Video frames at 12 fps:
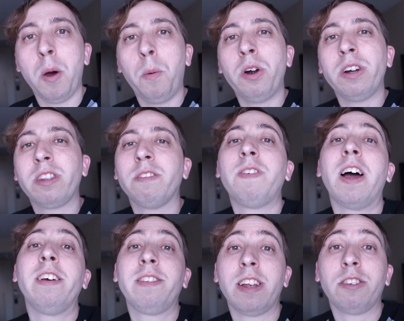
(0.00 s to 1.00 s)
whereas the
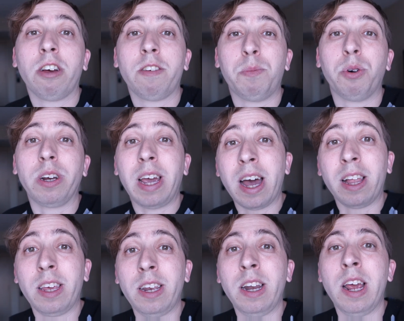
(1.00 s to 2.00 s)
5 cents off per
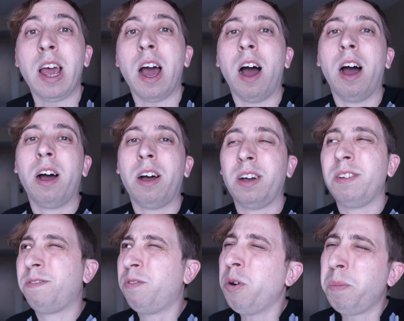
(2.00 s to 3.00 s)
gallon,
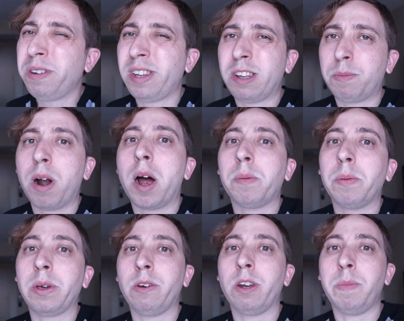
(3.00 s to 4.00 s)
4% is probably
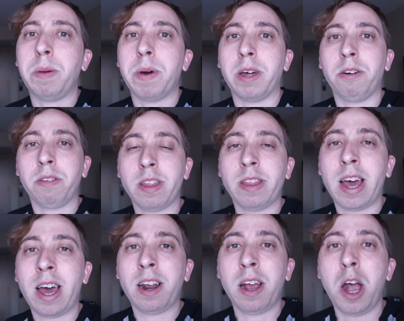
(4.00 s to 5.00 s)
going to be better than
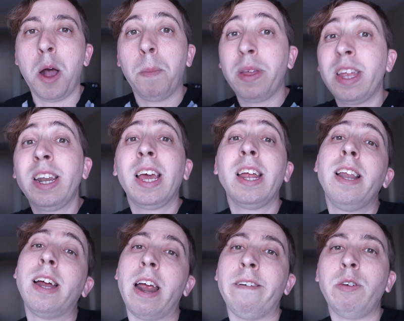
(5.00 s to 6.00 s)
that. But then again,
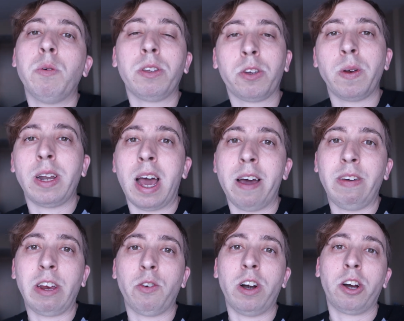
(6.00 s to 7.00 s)
not everyone's going to have a
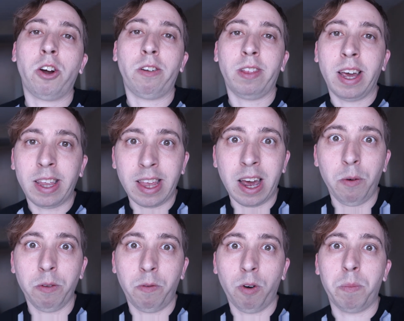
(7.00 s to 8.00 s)
credit card like that
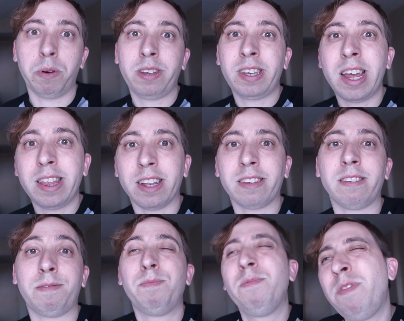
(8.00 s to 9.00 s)
with 4%. That's
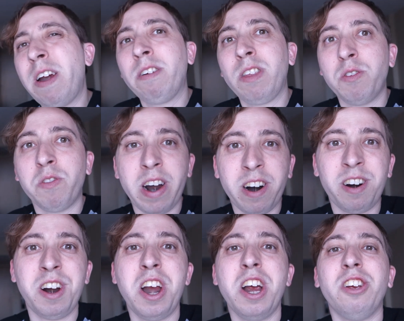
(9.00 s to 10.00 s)
fairly rare.
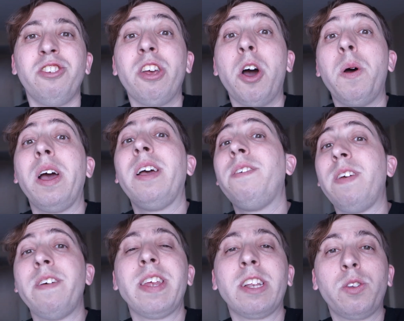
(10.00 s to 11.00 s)
So
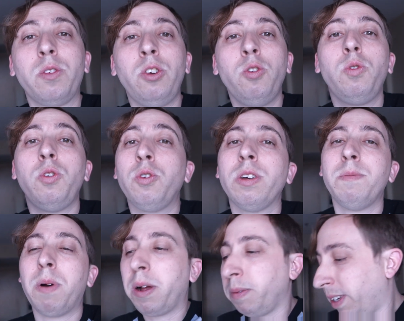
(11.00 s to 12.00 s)
if that's you, you can
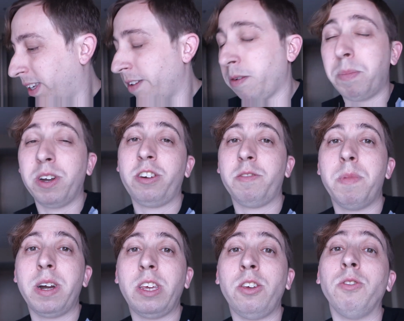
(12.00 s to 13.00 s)
probably save a bunch of
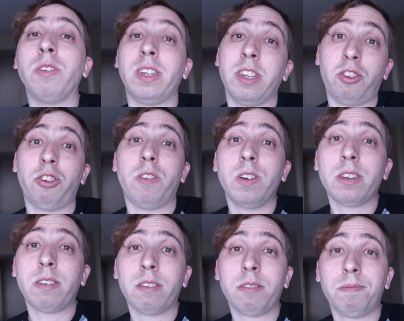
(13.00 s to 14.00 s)
money using the
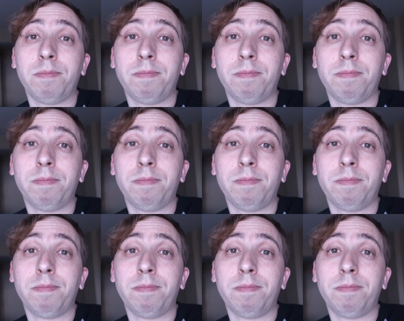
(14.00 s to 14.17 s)
service.